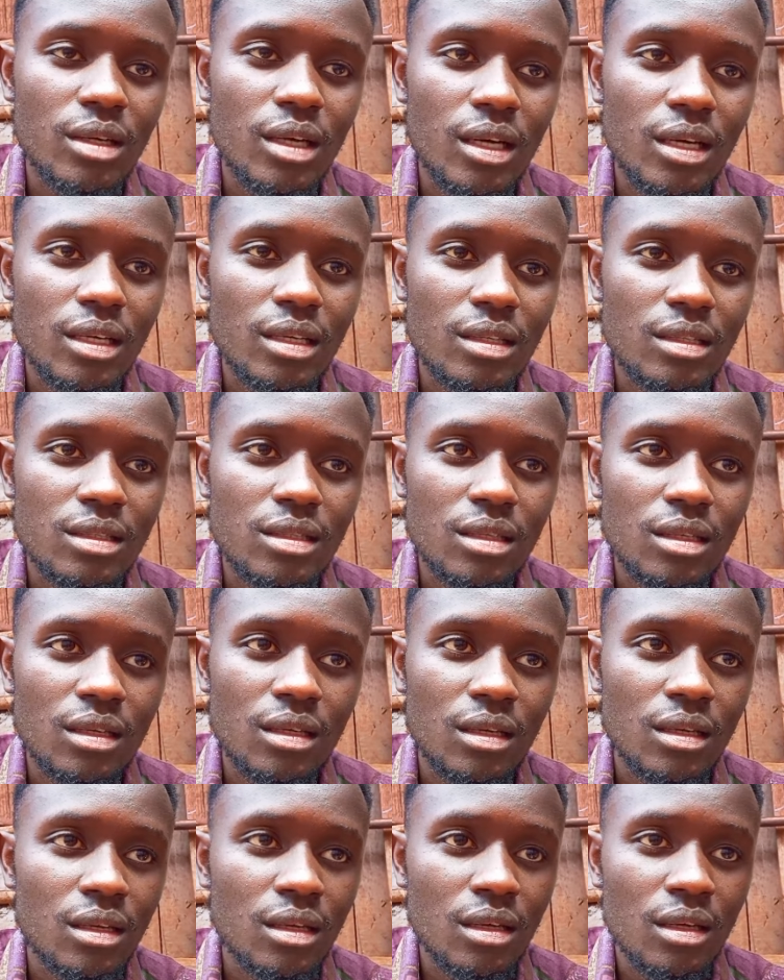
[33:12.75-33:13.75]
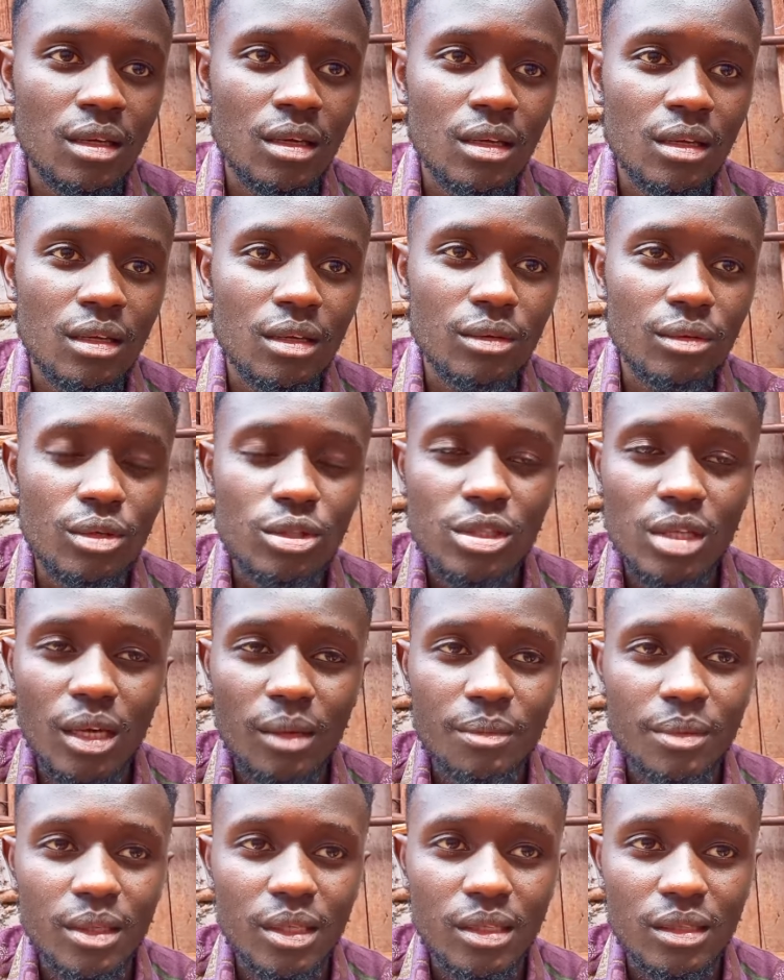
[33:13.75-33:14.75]
guys what
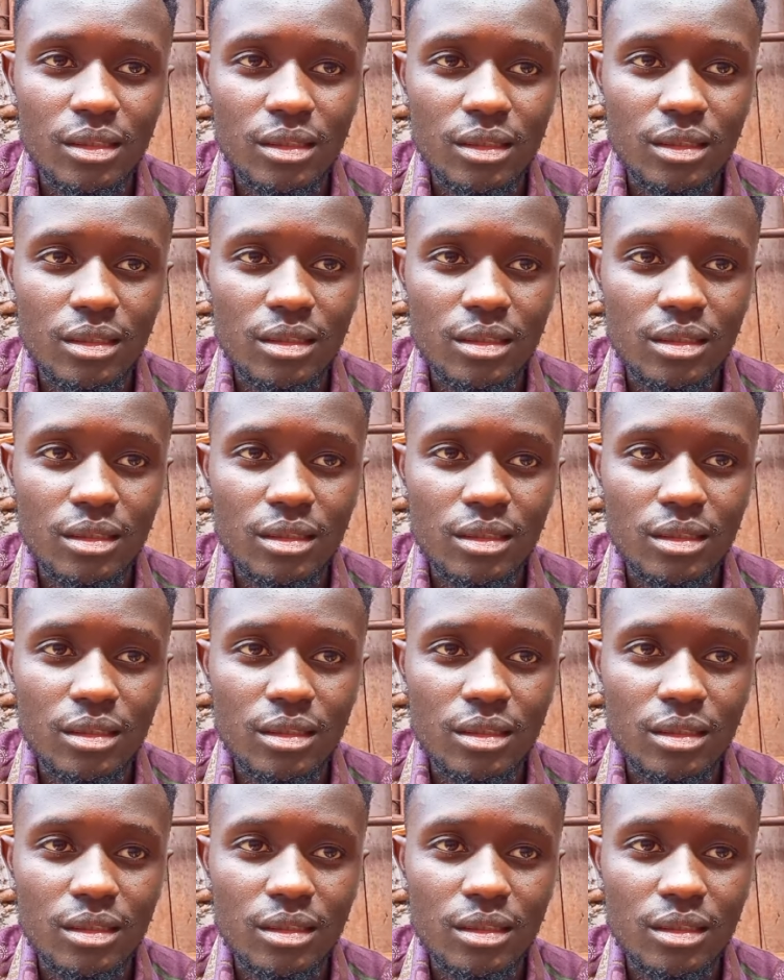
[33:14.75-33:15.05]
happened.